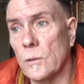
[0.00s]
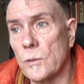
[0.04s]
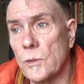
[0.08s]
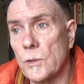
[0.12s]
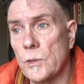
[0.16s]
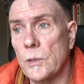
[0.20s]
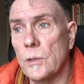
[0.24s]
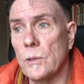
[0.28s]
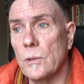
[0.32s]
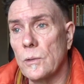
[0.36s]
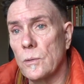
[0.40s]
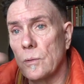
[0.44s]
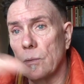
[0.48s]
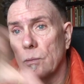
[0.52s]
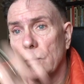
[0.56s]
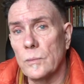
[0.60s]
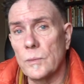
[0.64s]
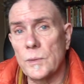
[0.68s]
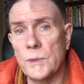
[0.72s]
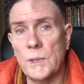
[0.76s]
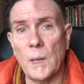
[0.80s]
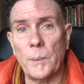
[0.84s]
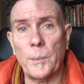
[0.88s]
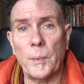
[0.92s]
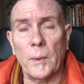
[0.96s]
2
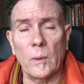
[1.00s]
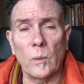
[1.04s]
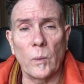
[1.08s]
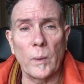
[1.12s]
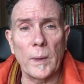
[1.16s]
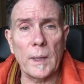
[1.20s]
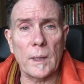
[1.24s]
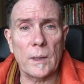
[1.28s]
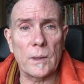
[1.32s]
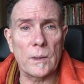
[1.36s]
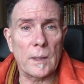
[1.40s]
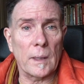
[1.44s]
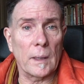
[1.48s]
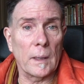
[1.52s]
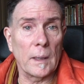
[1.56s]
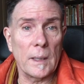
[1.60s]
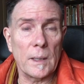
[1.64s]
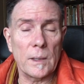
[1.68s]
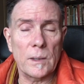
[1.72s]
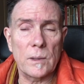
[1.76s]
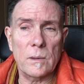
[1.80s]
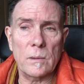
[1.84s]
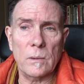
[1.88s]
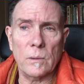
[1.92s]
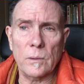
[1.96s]
separate weeks at
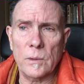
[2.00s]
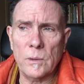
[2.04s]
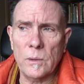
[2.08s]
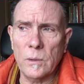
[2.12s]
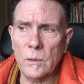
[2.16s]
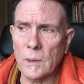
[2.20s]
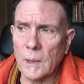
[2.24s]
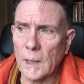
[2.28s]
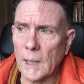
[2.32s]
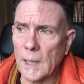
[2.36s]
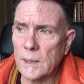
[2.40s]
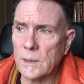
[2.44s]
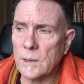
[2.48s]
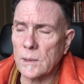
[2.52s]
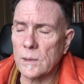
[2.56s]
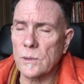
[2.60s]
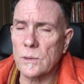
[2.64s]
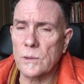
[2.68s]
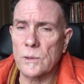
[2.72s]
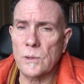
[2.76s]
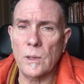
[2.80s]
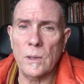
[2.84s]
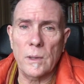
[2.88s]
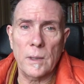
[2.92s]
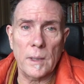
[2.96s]
least, or 2
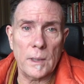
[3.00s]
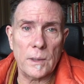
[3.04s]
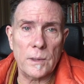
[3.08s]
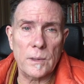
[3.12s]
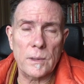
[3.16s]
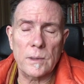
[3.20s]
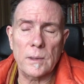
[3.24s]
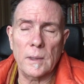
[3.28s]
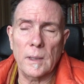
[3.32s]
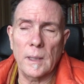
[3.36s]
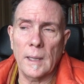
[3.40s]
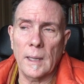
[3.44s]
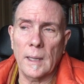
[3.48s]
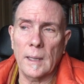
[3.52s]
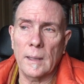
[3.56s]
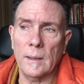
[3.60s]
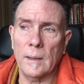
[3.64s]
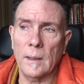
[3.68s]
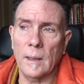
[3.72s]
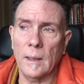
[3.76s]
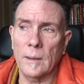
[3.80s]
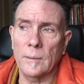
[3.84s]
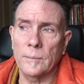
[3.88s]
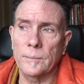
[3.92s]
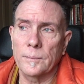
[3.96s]
classes to this,
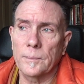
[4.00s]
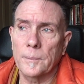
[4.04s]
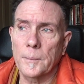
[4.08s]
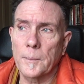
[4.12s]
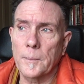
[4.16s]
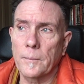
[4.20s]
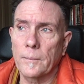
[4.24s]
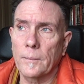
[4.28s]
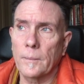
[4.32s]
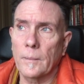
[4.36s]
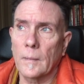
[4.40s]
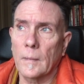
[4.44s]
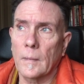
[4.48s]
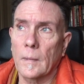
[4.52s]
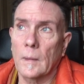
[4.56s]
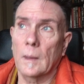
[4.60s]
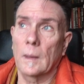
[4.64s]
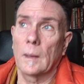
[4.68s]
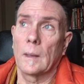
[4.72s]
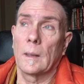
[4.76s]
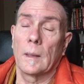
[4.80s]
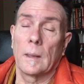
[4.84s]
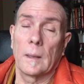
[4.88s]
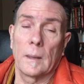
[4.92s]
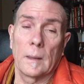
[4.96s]
and
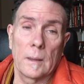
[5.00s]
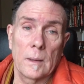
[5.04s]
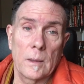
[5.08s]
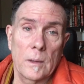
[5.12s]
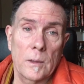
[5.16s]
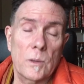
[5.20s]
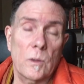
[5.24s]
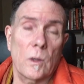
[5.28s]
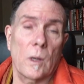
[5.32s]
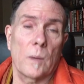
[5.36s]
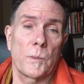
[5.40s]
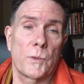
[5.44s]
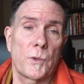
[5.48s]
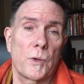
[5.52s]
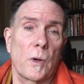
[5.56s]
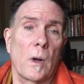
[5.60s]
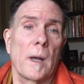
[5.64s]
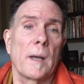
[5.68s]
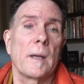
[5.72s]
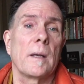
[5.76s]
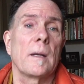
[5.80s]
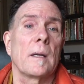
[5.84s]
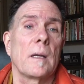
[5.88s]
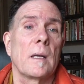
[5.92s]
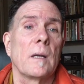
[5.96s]
so I'm
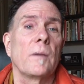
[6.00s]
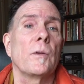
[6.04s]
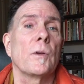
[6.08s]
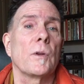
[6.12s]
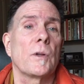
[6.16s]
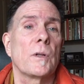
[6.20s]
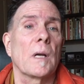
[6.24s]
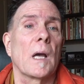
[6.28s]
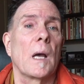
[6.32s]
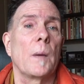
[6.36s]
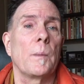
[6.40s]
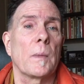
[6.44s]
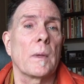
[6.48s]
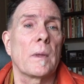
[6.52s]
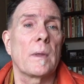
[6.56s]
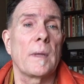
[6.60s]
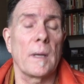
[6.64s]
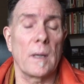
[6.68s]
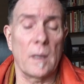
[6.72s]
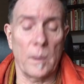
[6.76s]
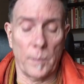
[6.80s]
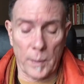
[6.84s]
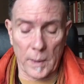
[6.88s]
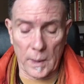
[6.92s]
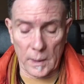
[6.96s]
trying to give you time to
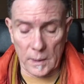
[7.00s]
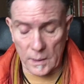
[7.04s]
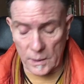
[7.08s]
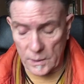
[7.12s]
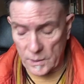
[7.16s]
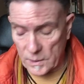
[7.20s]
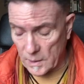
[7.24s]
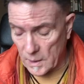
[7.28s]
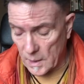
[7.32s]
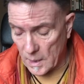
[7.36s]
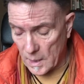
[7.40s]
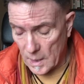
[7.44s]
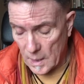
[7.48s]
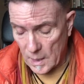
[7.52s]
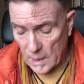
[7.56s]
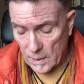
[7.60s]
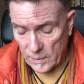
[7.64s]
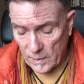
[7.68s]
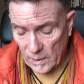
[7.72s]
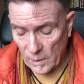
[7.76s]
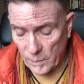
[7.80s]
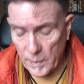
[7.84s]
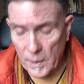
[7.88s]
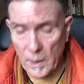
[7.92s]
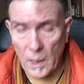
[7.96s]
think about this.
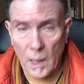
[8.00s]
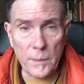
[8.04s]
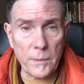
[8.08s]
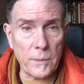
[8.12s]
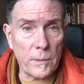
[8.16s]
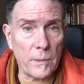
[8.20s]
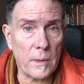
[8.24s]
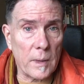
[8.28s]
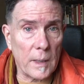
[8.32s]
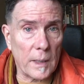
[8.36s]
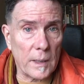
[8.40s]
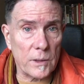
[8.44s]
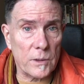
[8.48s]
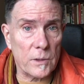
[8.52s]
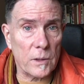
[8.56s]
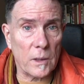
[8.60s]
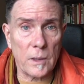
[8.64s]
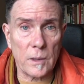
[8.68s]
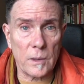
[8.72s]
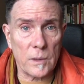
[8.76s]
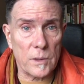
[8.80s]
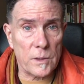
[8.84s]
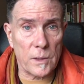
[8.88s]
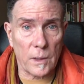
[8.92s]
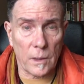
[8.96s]
There'll be other things to
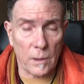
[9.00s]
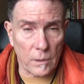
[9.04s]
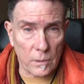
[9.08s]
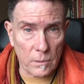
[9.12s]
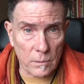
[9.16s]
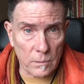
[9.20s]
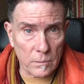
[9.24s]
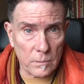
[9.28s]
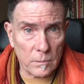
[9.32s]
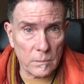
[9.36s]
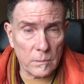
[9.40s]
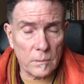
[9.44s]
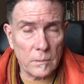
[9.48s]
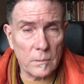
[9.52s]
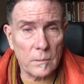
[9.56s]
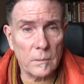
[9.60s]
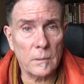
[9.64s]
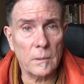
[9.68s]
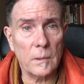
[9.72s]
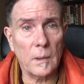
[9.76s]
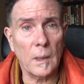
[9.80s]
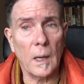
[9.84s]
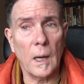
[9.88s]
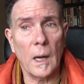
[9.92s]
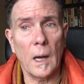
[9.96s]
consider
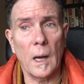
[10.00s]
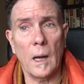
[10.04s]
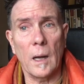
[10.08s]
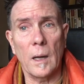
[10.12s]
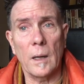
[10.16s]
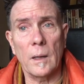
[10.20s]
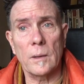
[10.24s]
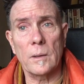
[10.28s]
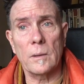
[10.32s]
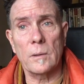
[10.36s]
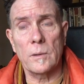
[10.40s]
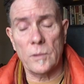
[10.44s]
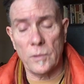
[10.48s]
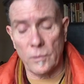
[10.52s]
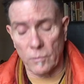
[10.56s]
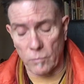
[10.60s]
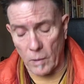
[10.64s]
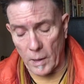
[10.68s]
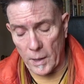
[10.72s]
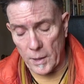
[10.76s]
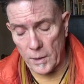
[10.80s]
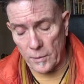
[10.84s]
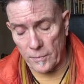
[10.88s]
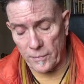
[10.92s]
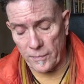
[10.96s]
to
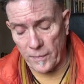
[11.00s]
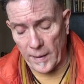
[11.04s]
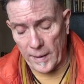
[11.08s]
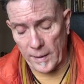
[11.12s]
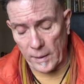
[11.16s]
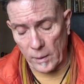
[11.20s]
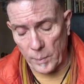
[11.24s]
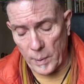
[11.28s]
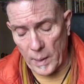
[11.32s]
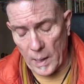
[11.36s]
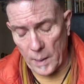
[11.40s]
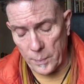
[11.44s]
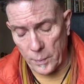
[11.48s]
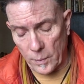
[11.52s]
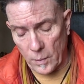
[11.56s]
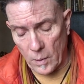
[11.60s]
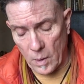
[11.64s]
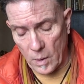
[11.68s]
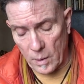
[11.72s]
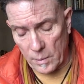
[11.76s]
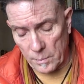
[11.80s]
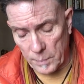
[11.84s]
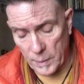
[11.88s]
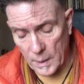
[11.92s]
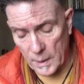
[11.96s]
write your final paper
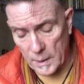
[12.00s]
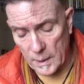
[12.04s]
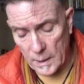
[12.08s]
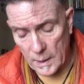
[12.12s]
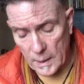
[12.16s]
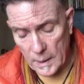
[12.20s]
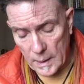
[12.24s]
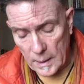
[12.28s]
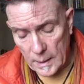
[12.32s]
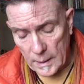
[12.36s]
on, but